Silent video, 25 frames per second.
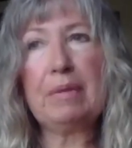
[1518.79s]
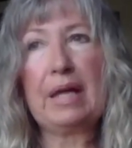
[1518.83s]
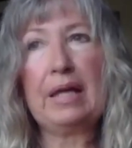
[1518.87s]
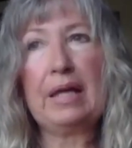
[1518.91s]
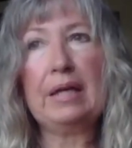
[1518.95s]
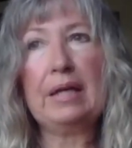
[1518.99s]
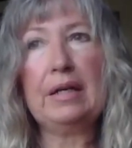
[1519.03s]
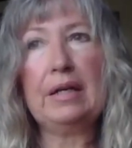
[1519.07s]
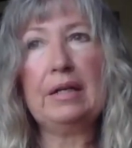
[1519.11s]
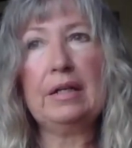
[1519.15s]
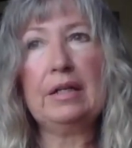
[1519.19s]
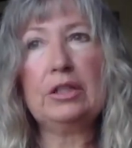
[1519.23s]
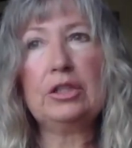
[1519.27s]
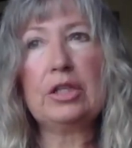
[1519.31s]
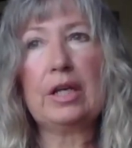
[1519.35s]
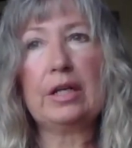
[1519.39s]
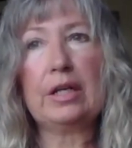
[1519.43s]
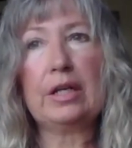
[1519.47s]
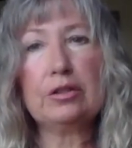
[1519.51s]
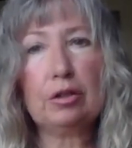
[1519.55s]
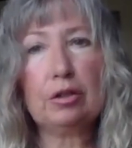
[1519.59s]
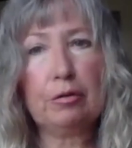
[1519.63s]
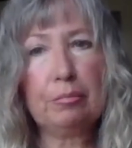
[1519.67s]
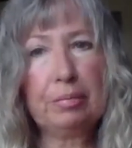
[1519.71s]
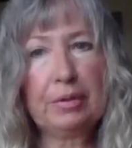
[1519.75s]
been in a
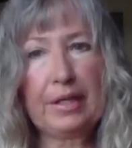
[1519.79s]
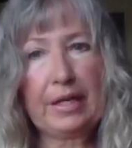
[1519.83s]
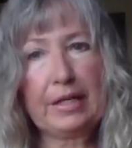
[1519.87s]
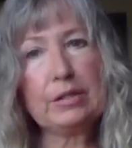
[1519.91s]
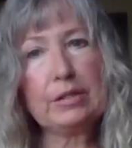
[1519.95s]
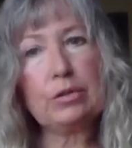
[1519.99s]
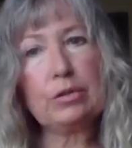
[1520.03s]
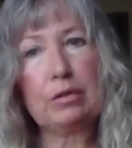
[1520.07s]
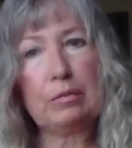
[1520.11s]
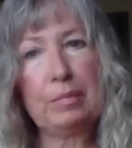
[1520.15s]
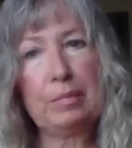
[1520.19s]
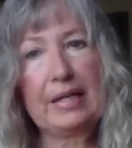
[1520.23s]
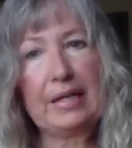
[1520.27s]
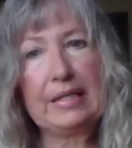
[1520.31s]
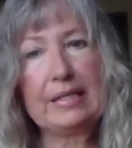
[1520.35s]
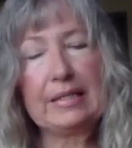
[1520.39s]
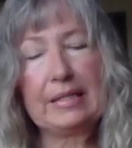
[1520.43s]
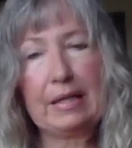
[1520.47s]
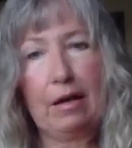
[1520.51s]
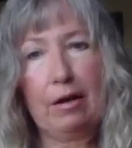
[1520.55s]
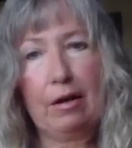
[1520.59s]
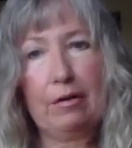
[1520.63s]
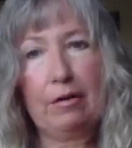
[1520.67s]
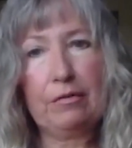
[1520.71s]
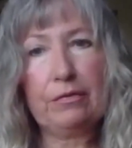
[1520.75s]
gentle place with
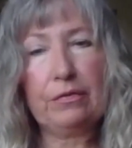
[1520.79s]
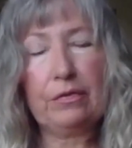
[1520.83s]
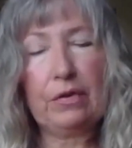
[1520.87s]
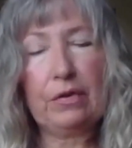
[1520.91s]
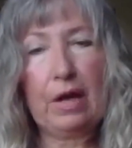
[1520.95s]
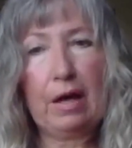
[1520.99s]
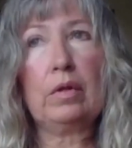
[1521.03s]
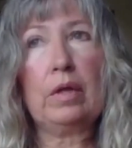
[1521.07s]
myself.